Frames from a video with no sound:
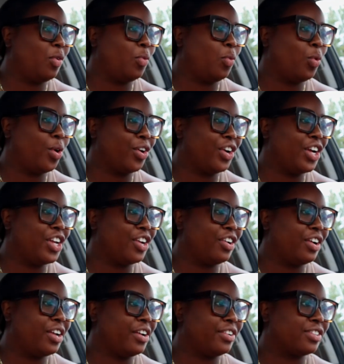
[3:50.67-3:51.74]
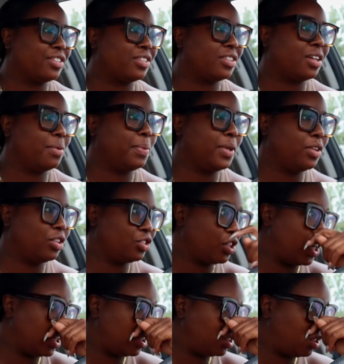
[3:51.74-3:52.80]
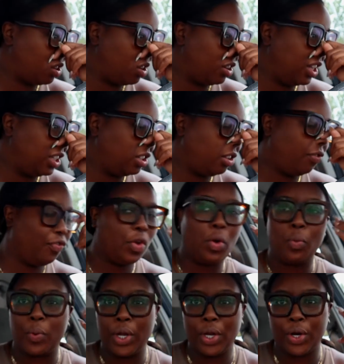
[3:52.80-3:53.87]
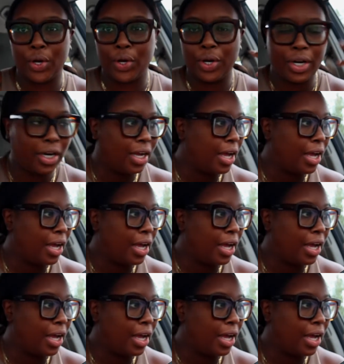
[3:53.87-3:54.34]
water in your ears or something you're trying to talk. It just feel weird.